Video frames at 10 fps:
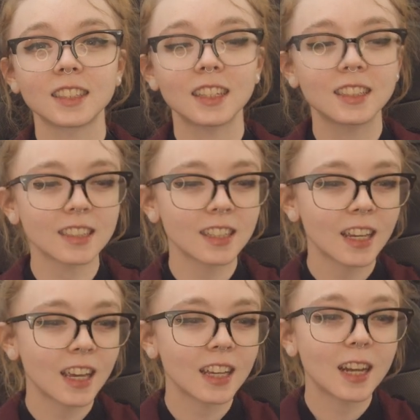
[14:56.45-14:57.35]
It's
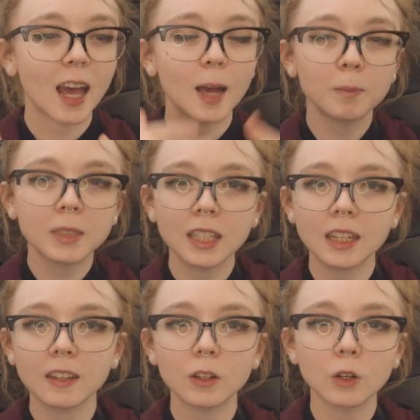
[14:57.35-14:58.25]
an
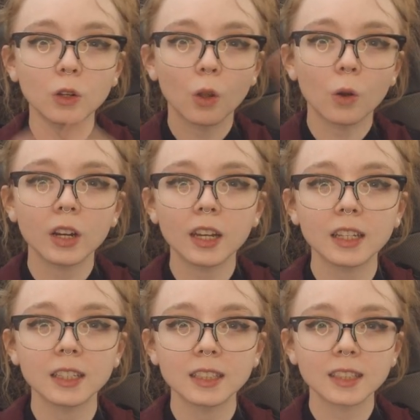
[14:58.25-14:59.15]
empty,
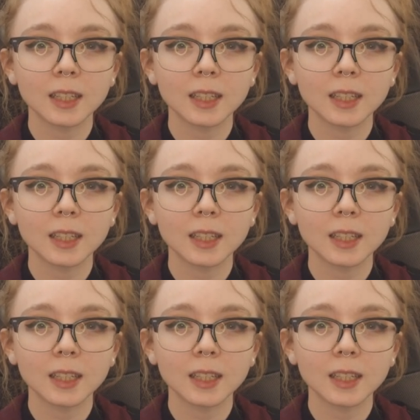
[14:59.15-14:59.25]
glorious